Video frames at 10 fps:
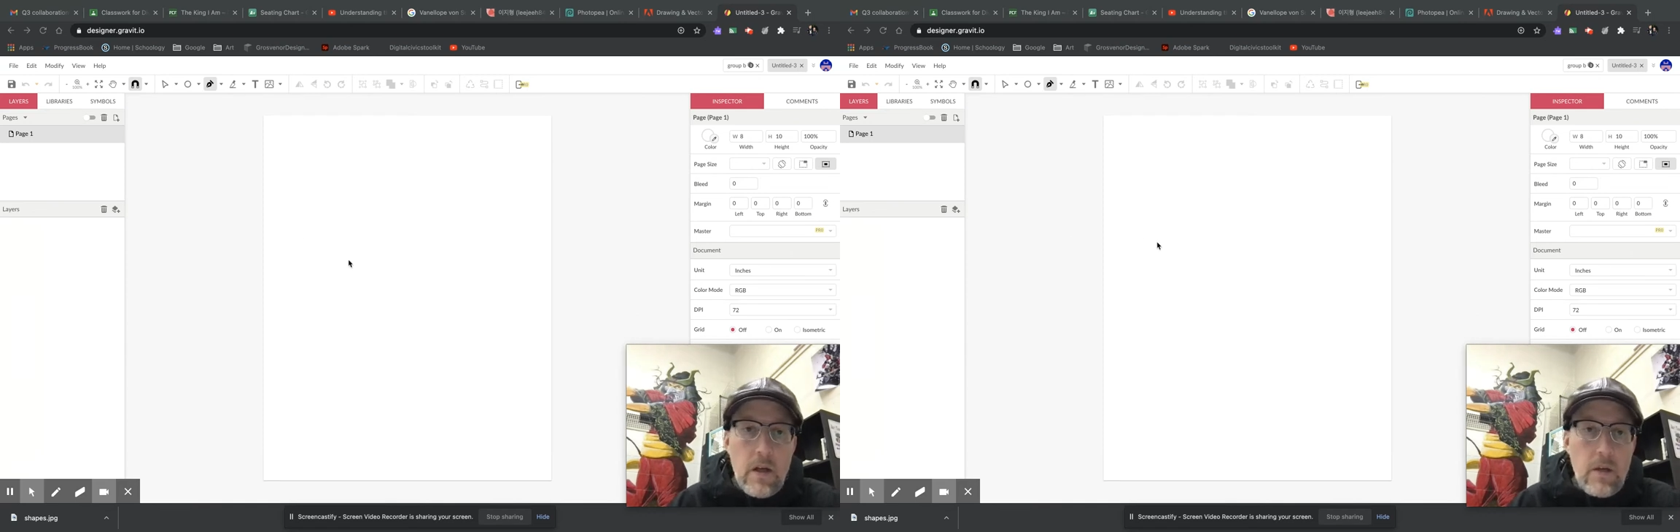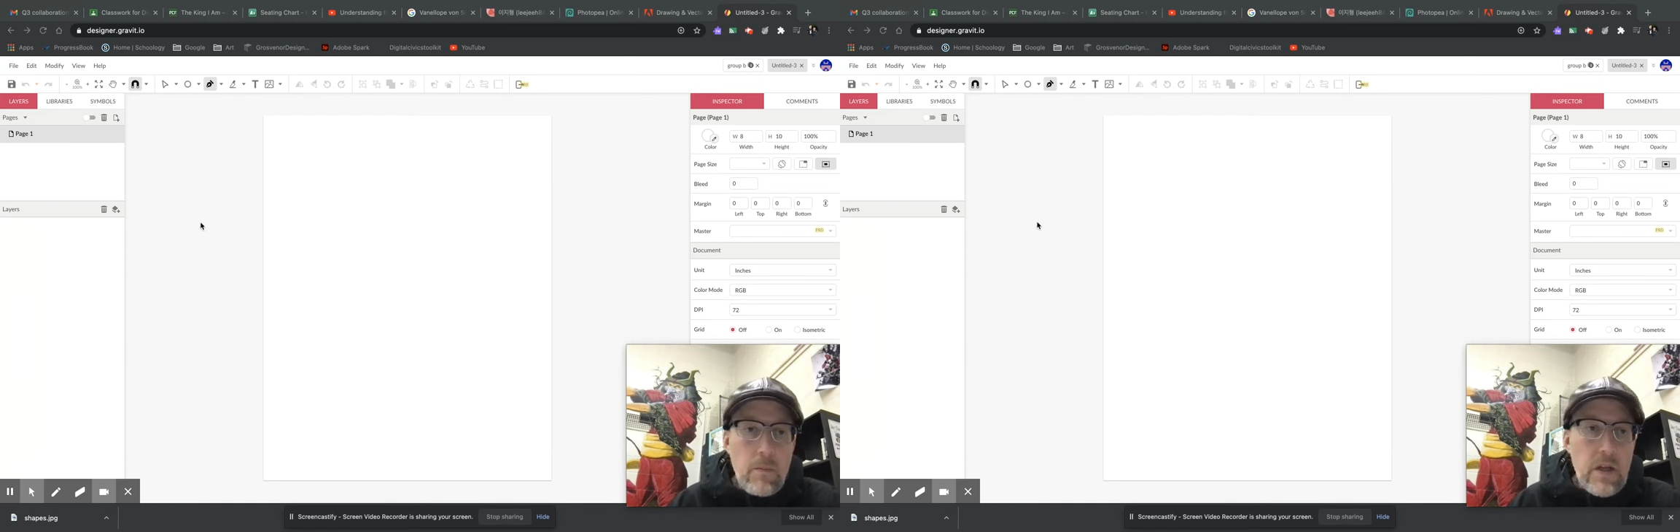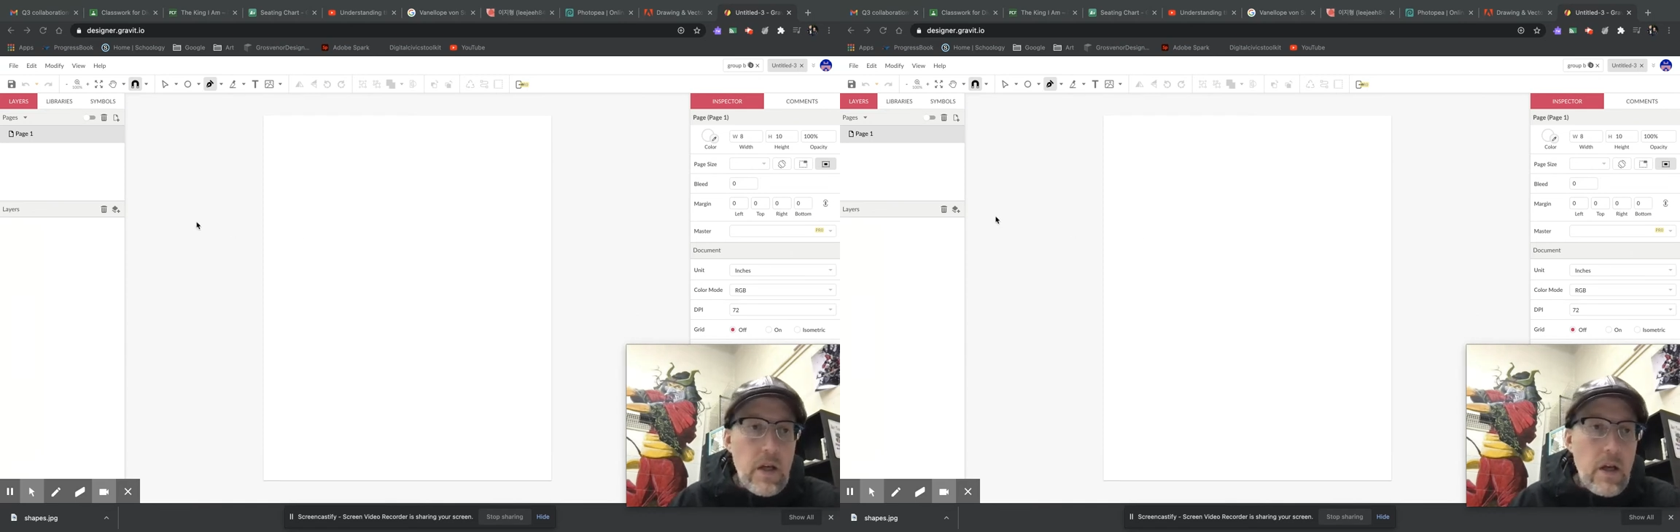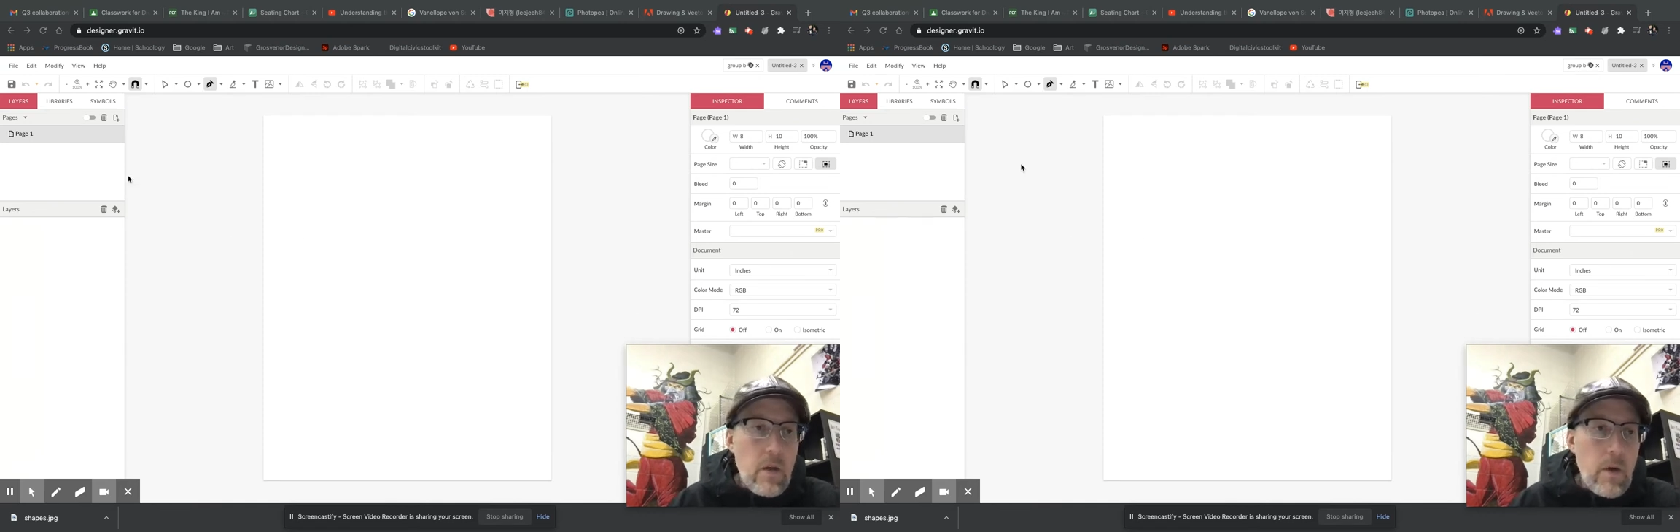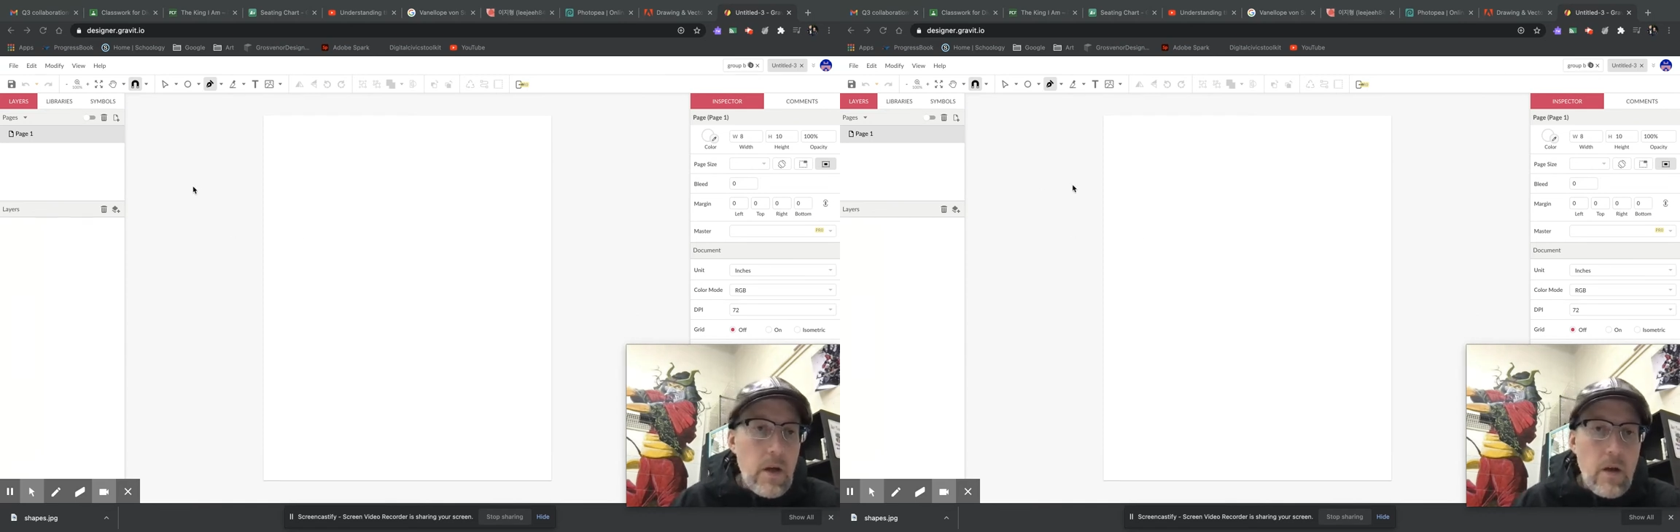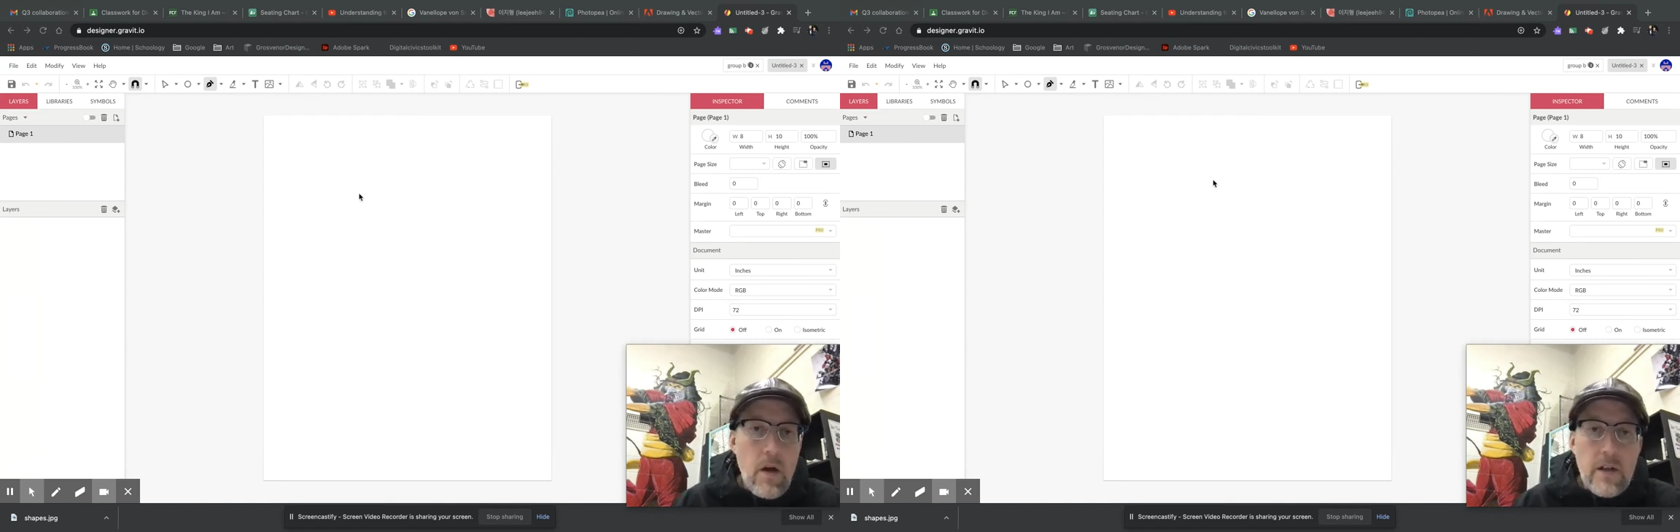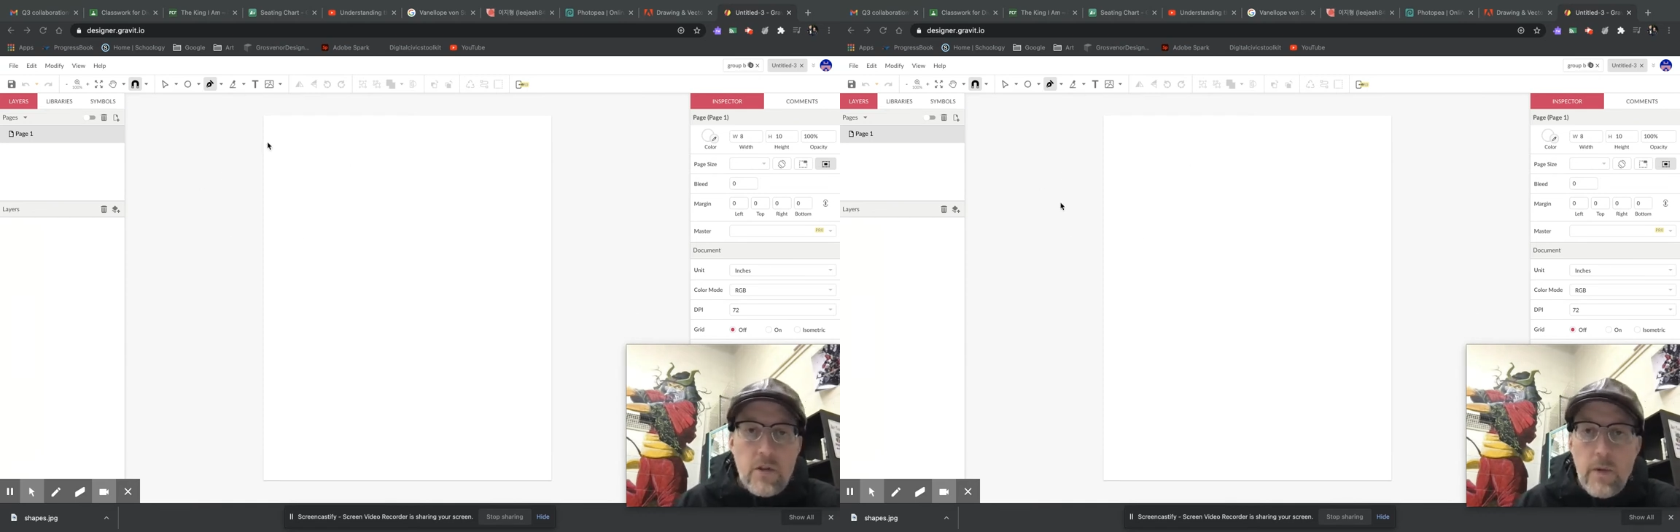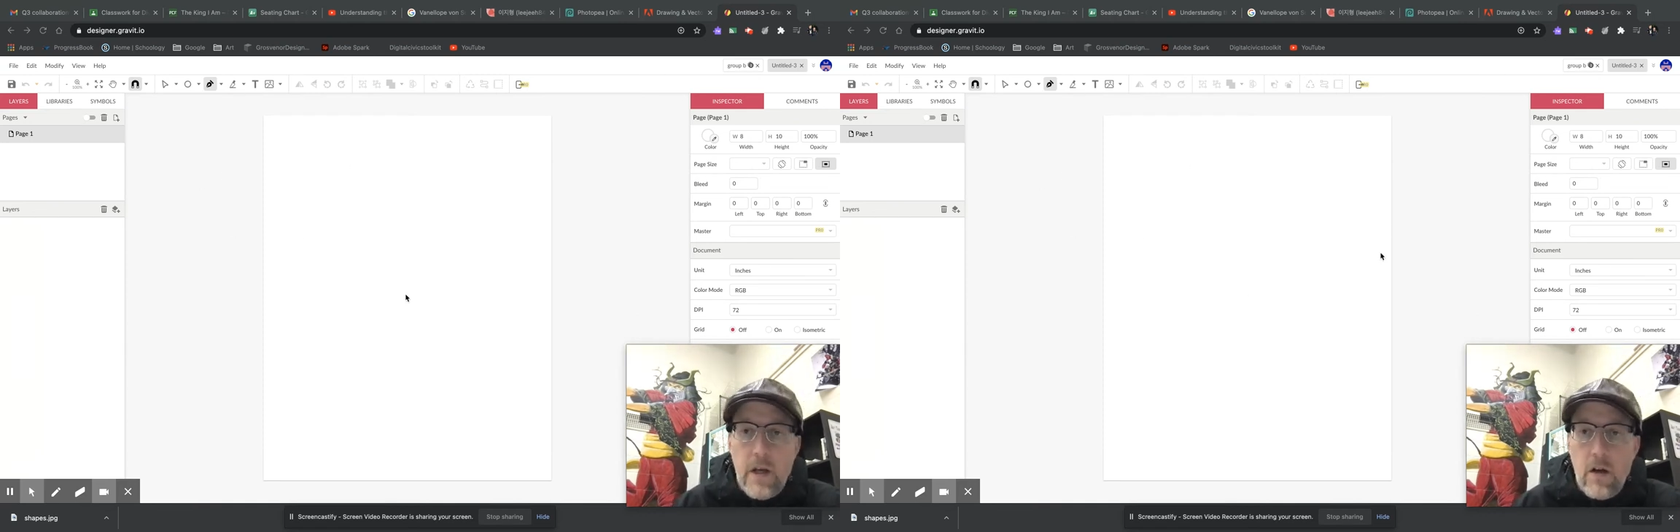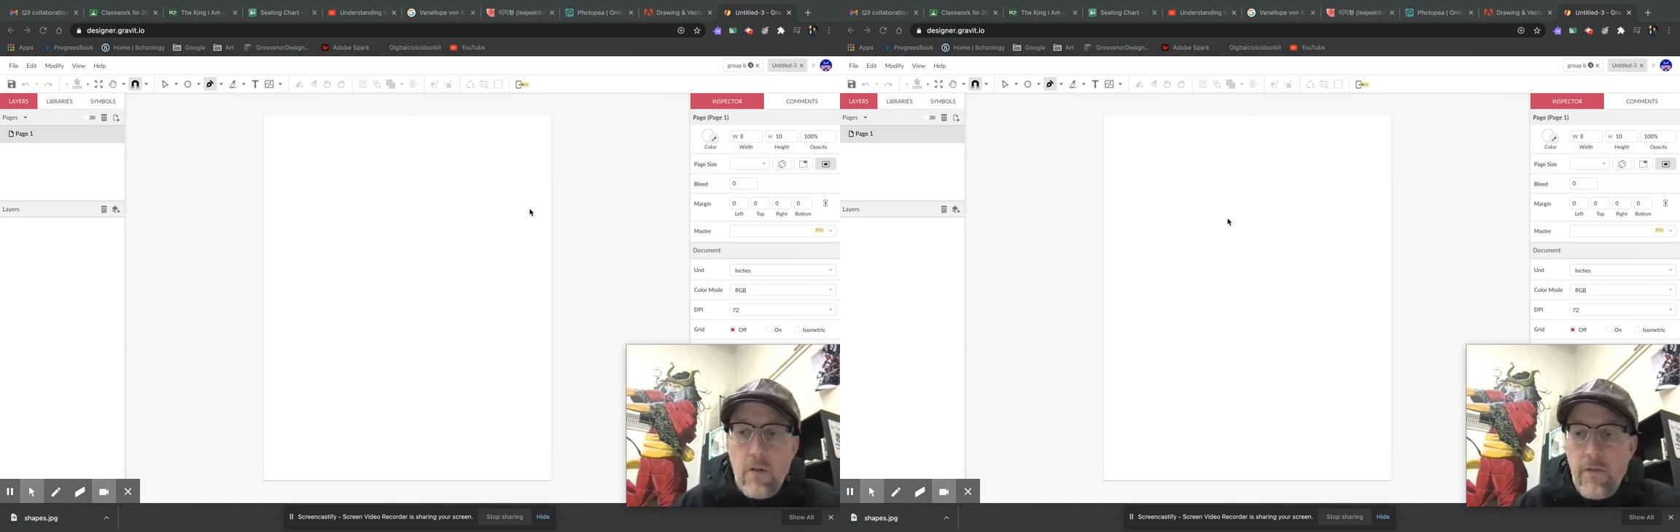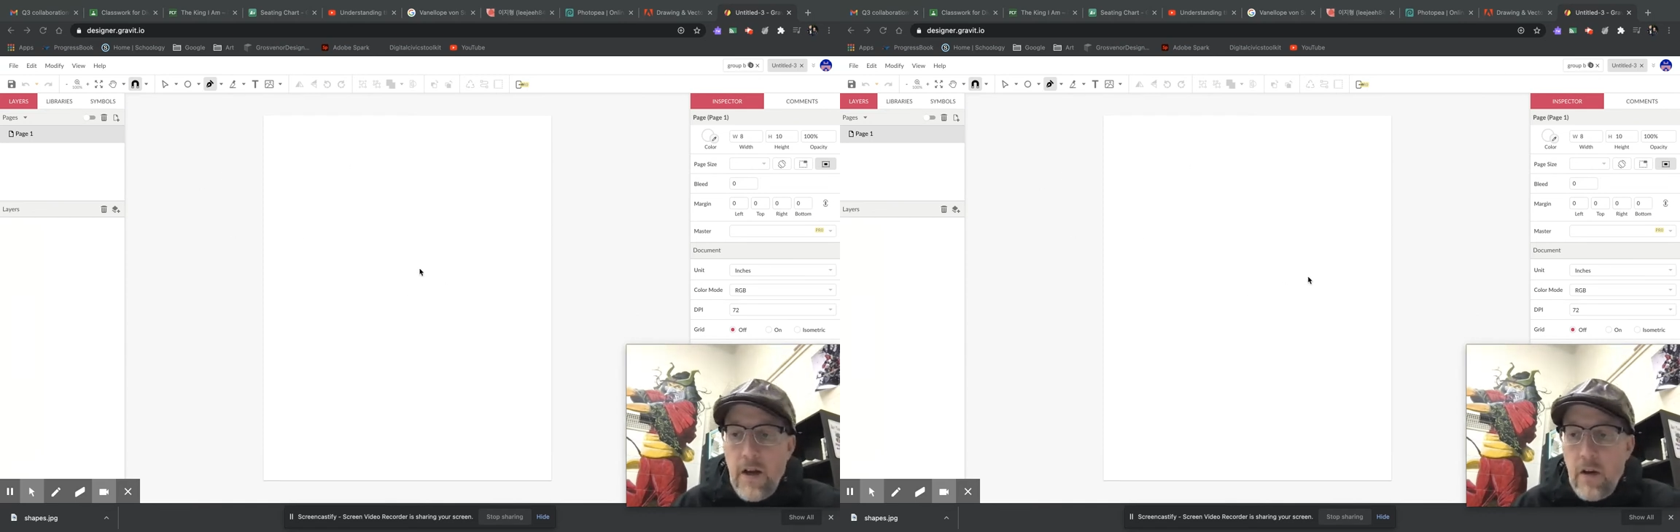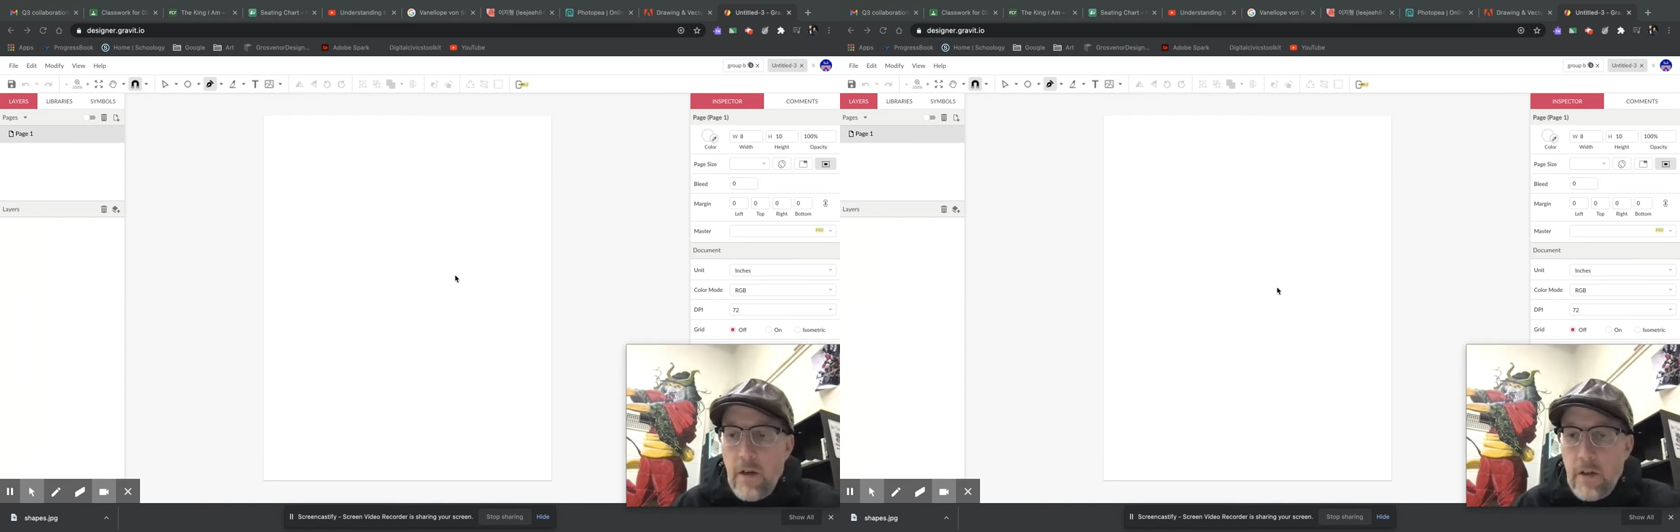Get me out of the way. All right, so we got our file here.